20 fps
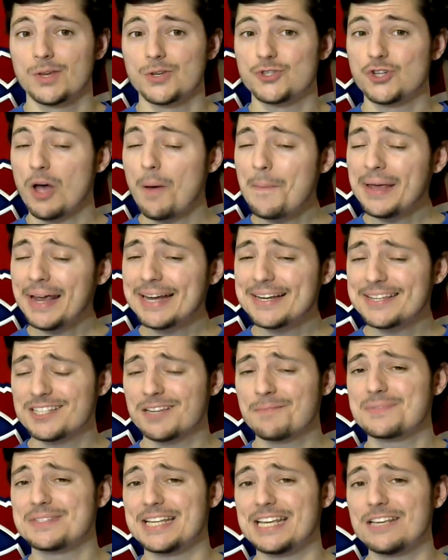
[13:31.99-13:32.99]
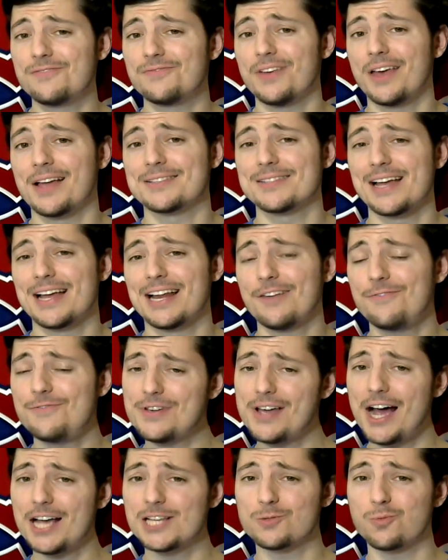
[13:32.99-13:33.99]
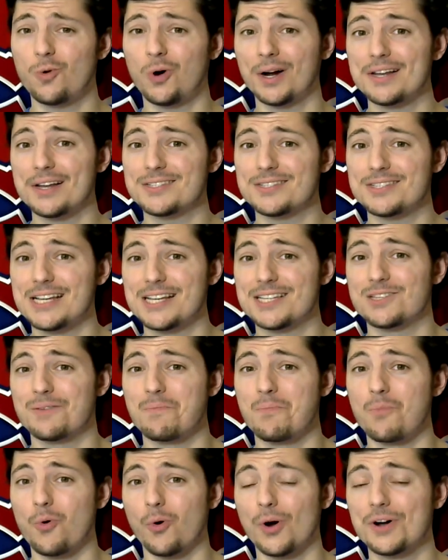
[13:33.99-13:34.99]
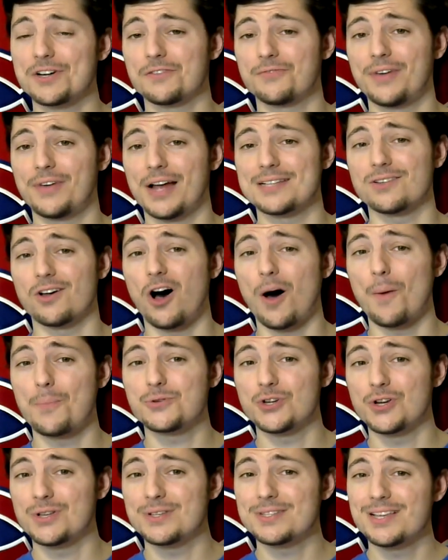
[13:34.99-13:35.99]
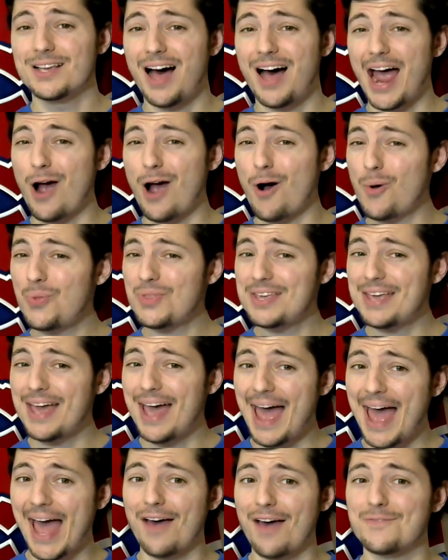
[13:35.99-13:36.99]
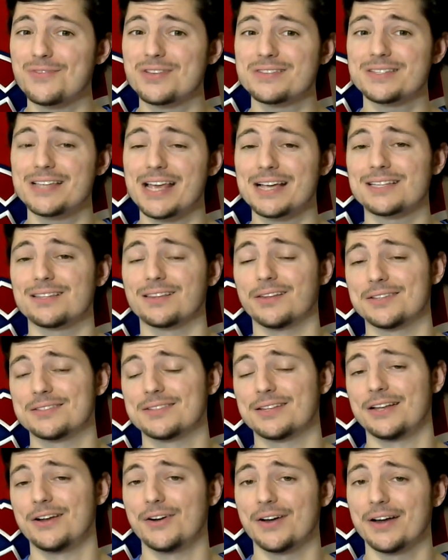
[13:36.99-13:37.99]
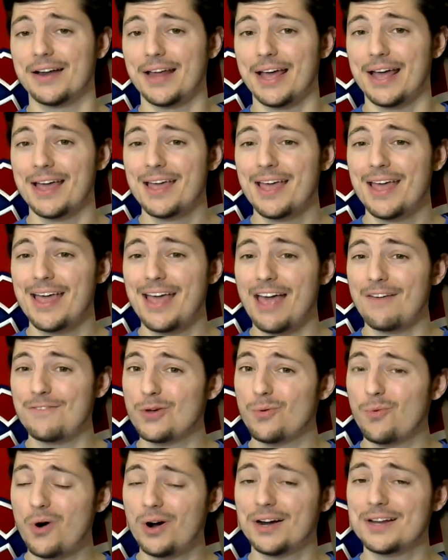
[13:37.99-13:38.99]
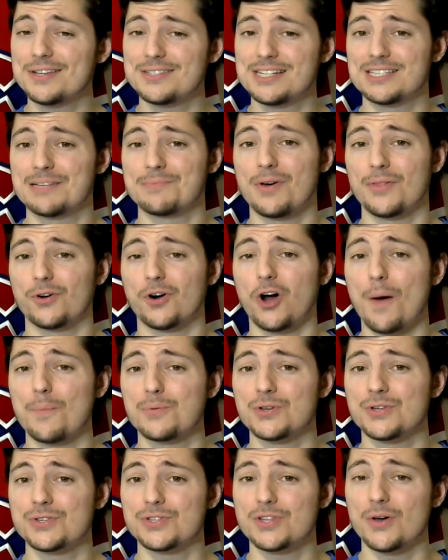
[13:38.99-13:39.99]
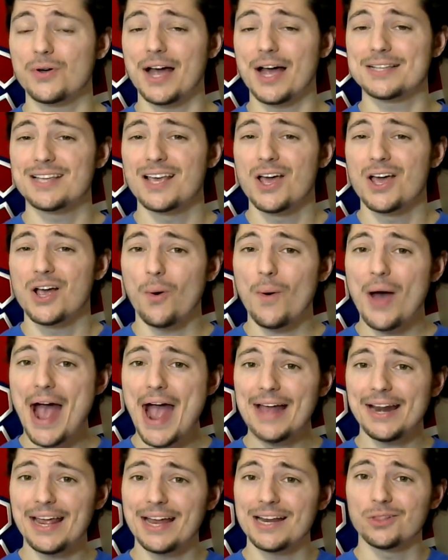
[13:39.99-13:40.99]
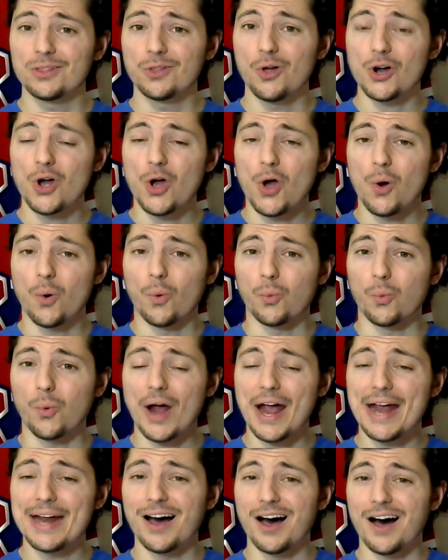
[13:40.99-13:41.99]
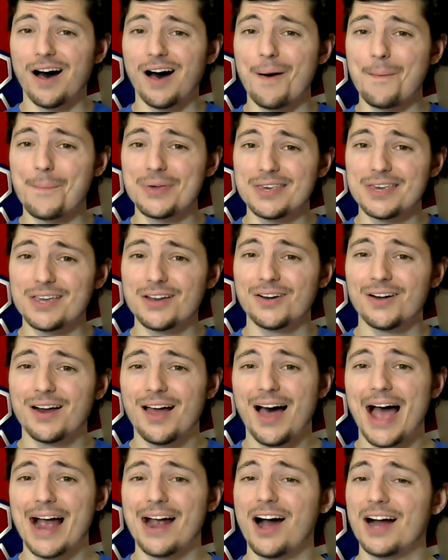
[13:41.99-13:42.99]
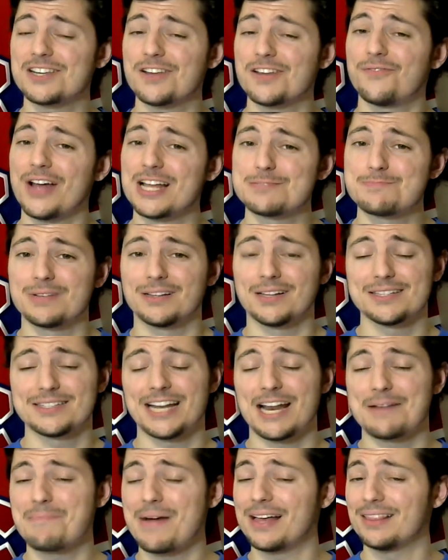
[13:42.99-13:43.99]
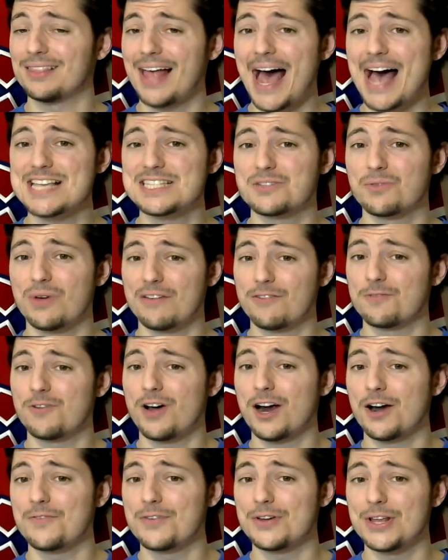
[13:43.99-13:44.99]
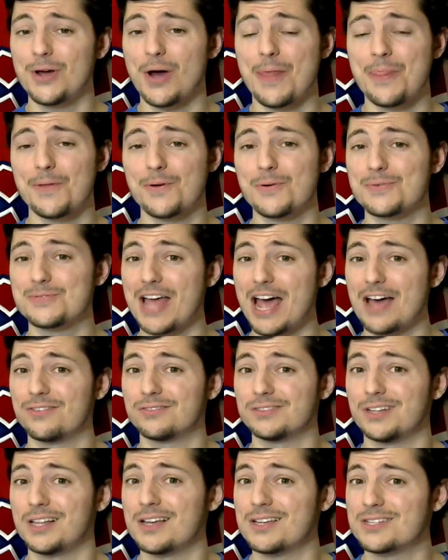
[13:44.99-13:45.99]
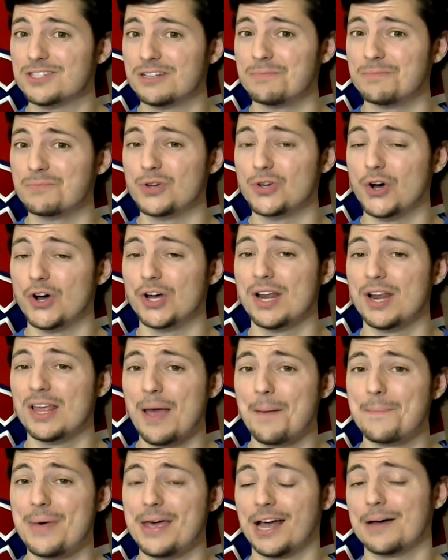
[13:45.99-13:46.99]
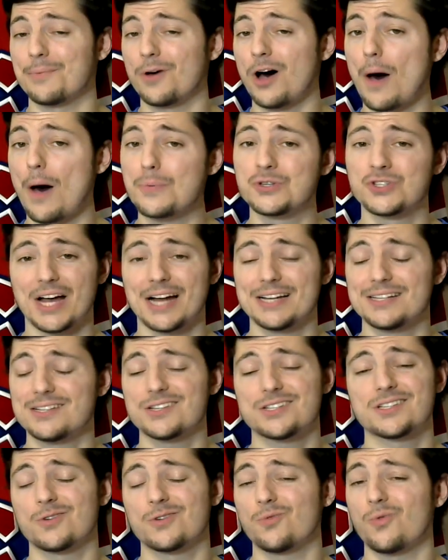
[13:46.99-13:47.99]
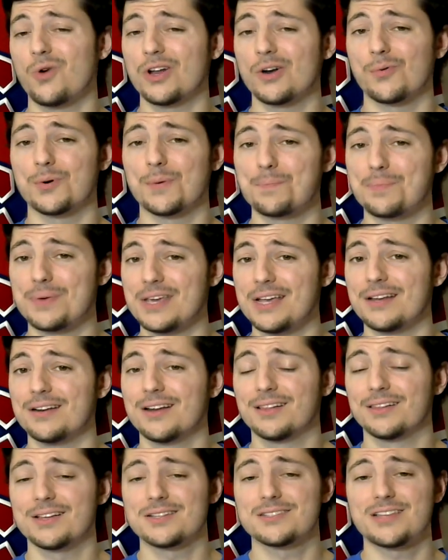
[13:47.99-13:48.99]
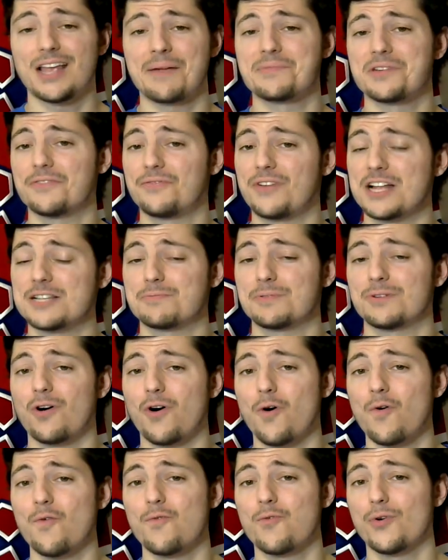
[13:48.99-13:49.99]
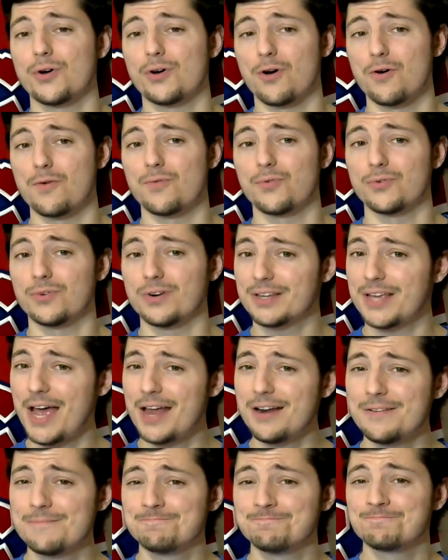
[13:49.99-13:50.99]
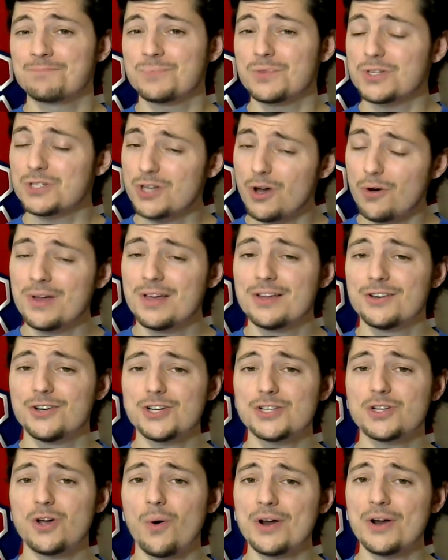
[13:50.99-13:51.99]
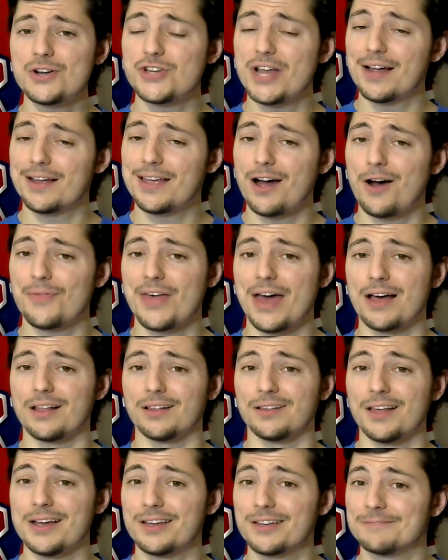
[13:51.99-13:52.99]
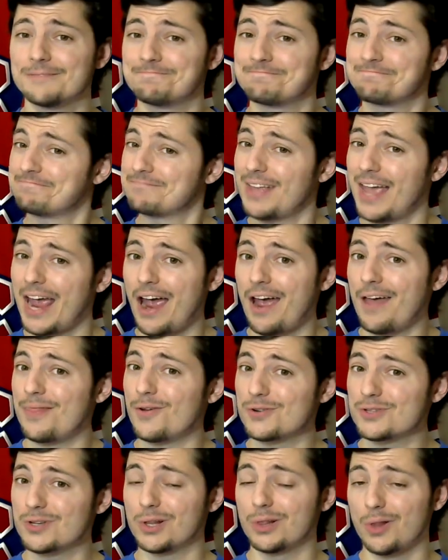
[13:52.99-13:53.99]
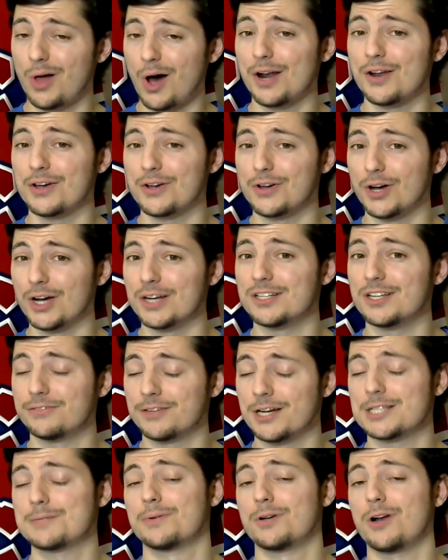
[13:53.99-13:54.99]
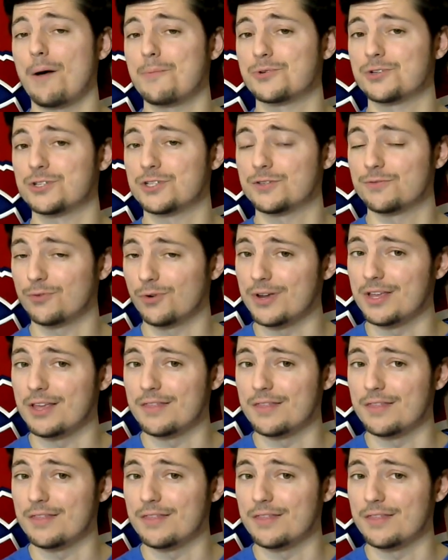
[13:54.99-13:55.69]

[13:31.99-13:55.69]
Jumping into some defense, and if you guys want to see some more defense options, I only have 6 listed here today. If you want to see some other options though, guys, go ahead and look right up here. I got defensemen listed in my last waiver wire video, and they're definitely some good pickup options. I just didn't want to repeat the same defenseman over and over again. So just go and check out that link, and there's a lot of good defenseman options for you